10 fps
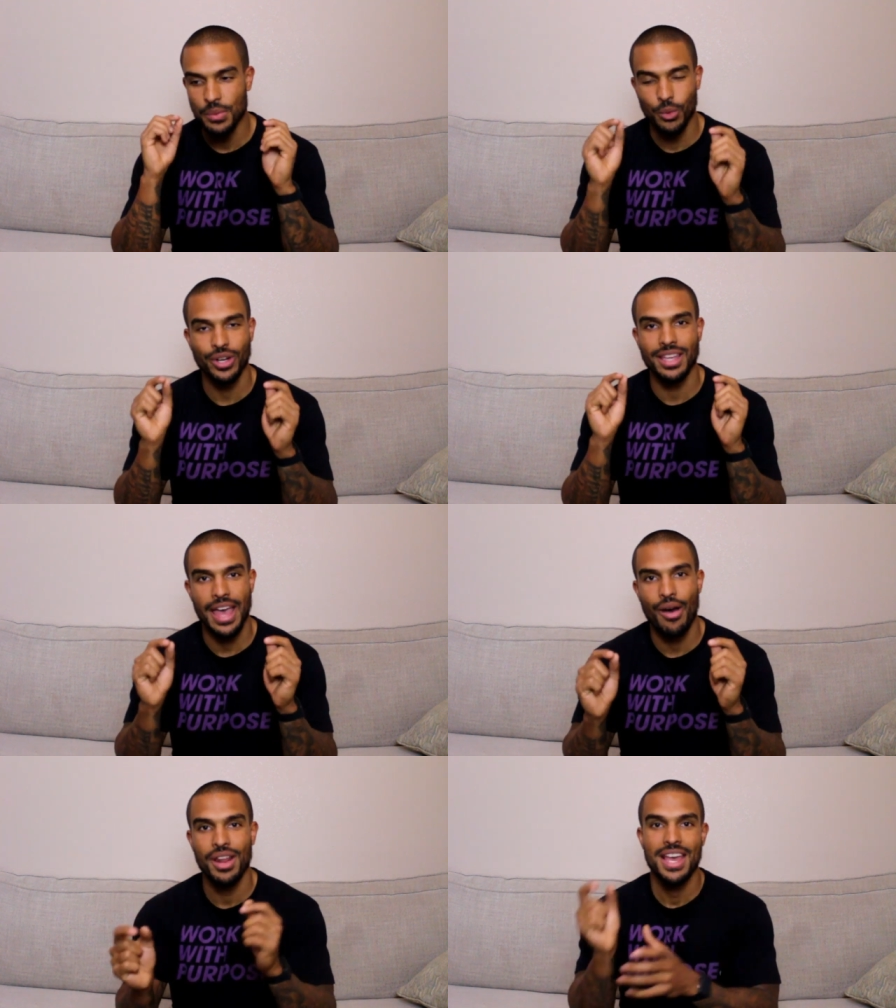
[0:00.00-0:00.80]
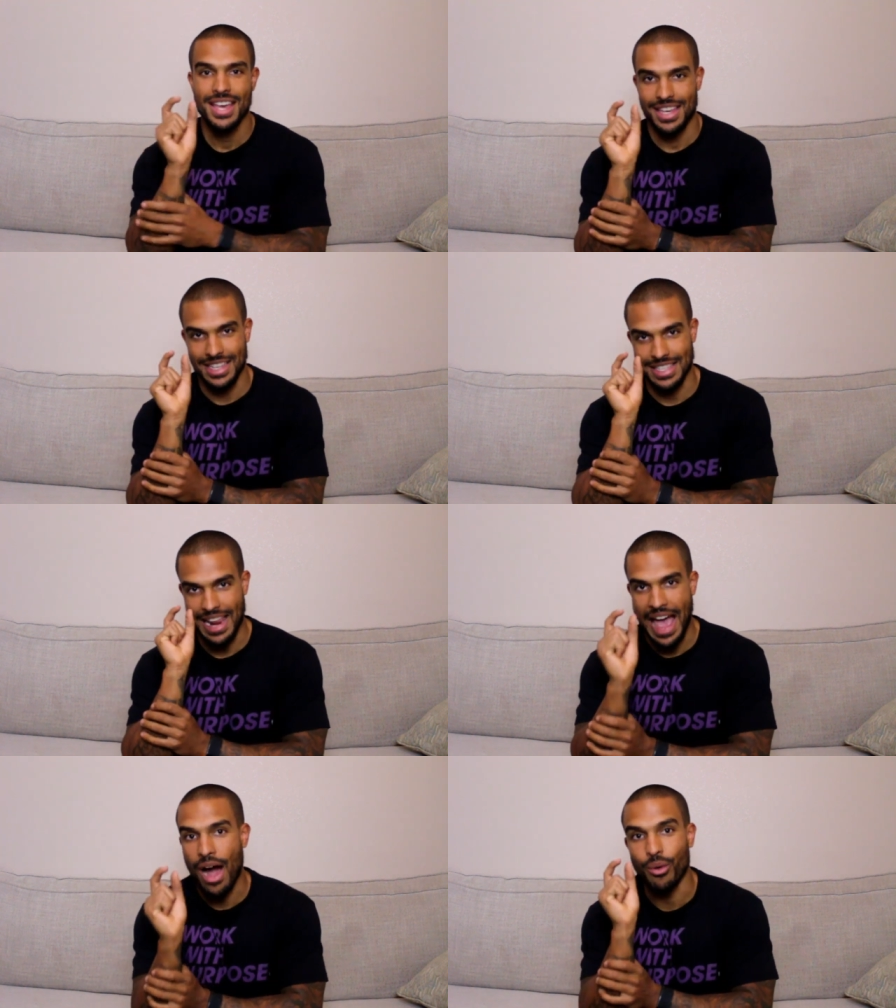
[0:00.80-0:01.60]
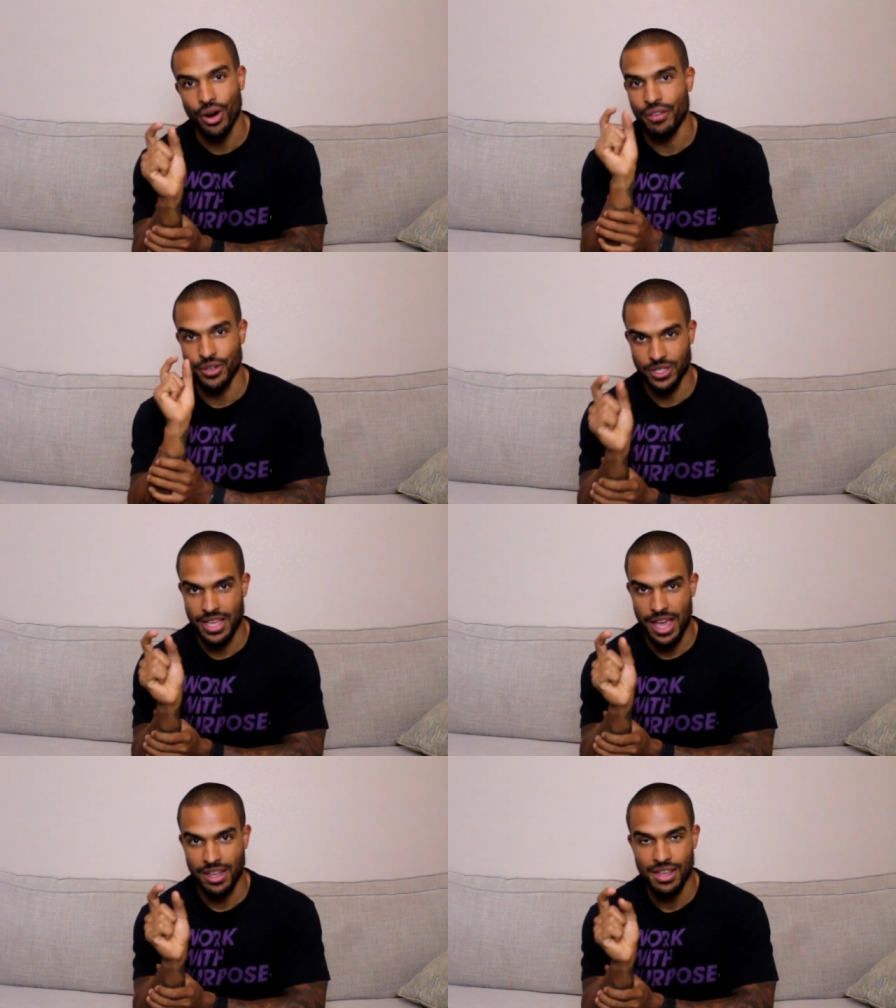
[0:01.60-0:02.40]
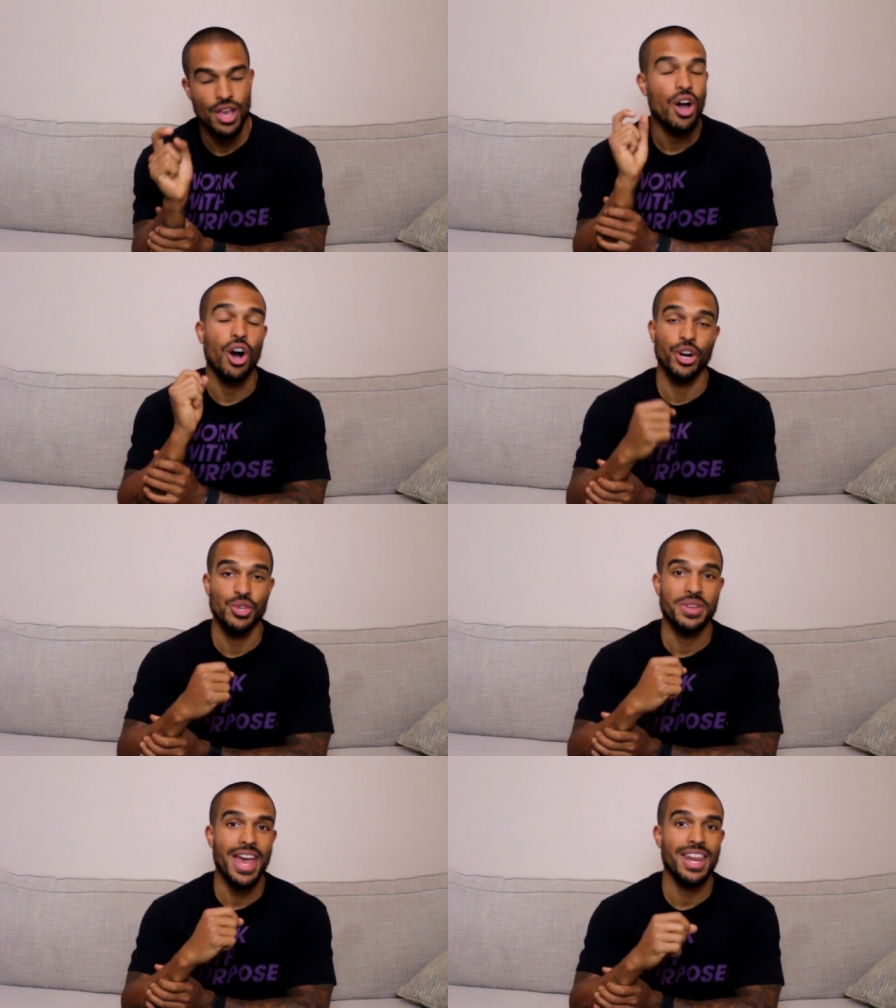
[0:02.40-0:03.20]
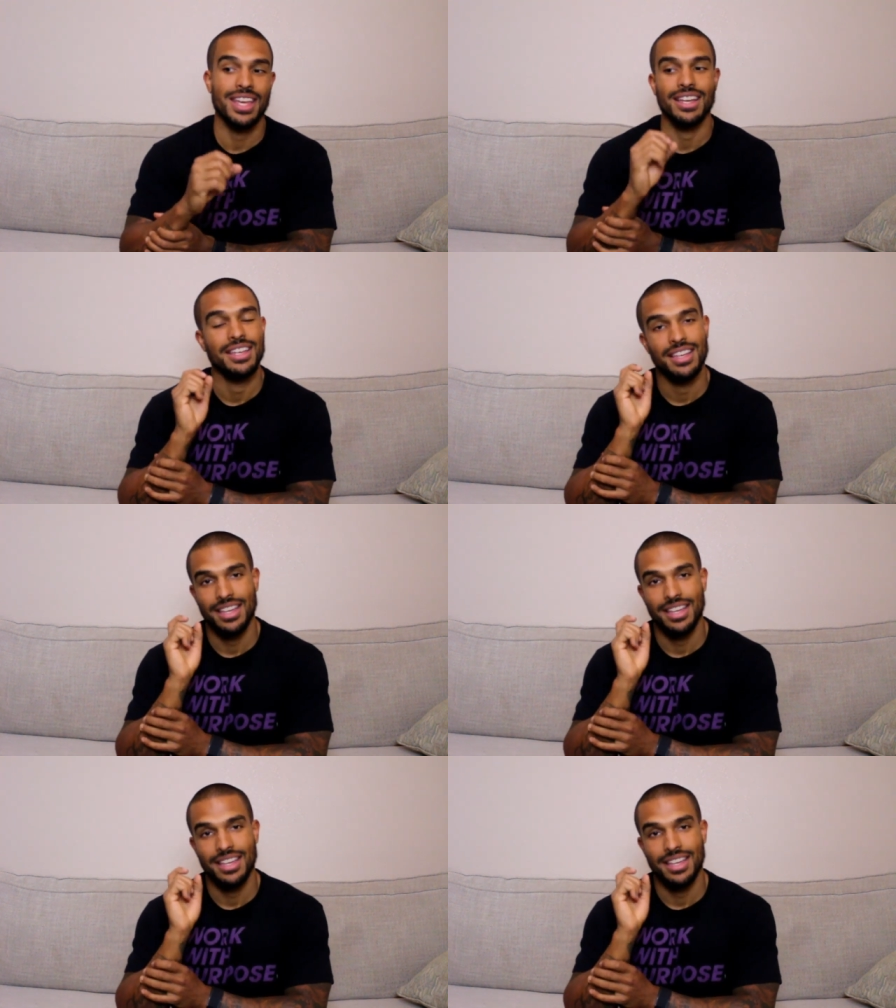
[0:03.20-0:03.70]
Working out is an hour of your day. Are you getting